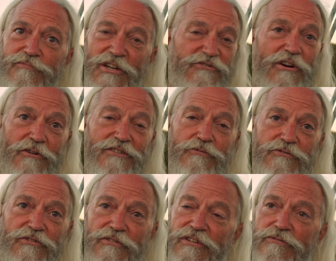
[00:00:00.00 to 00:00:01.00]
That's how I know
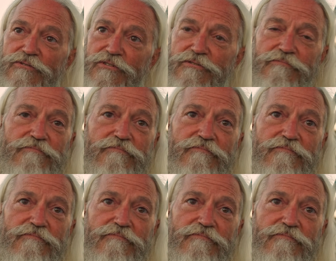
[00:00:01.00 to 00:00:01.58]
it's a language.